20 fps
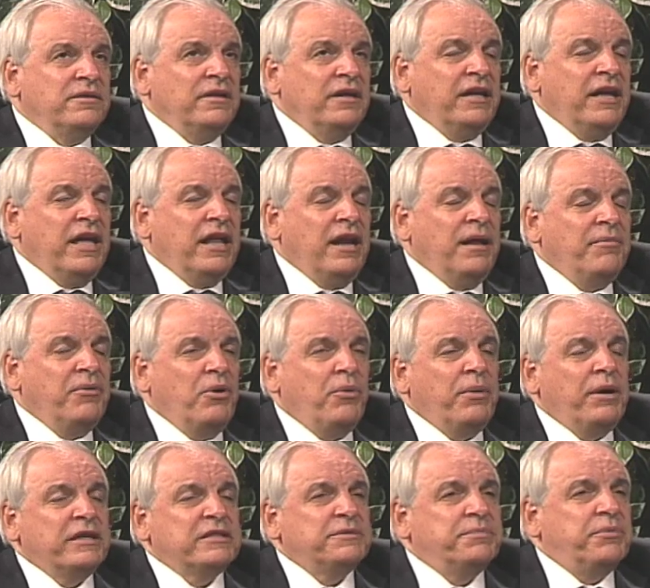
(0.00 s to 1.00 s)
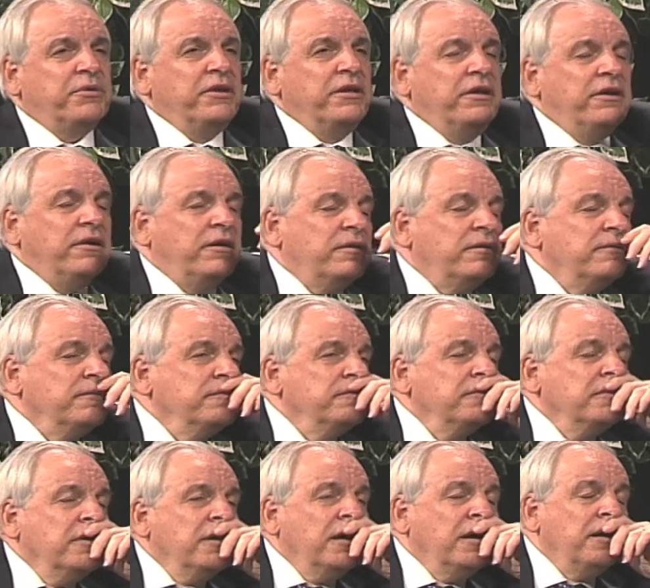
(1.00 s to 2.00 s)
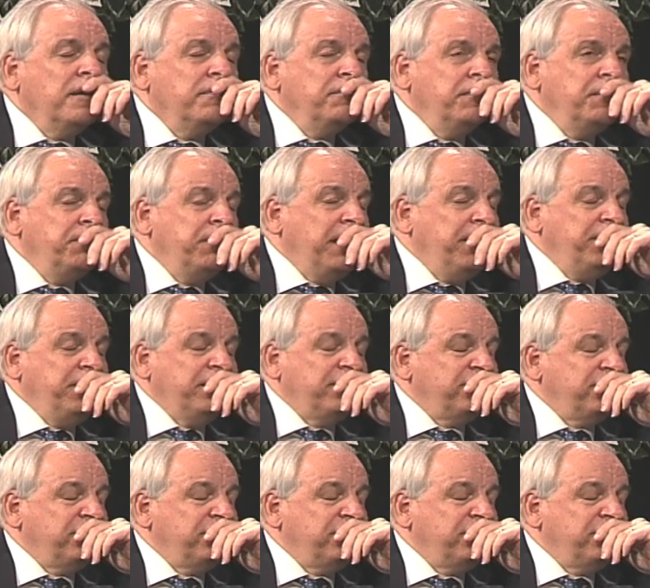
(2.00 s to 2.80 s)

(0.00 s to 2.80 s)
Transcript: again, I'm no expert here, and maybe